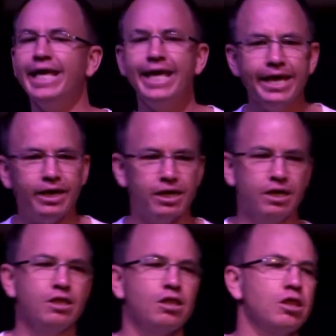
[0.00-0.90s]

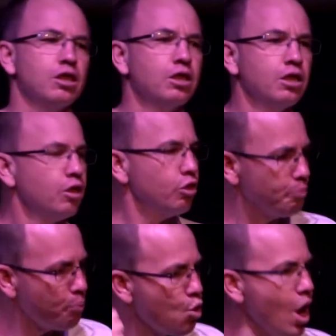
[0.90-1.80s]
hears the
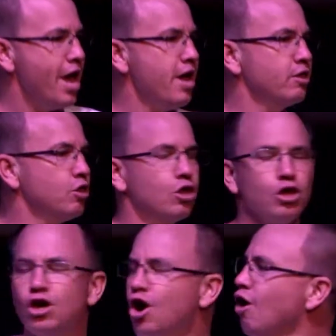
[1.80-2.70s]
prayers
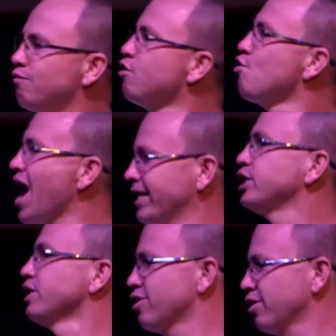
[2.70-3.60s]
of the
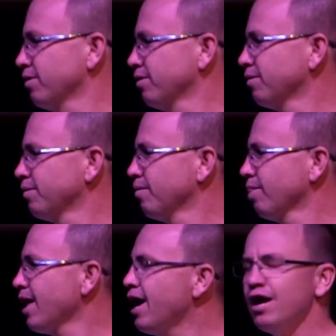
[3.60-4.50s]
righteous.
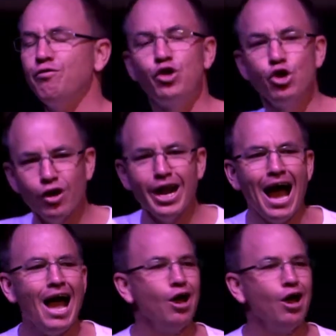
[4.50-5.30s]
If you and I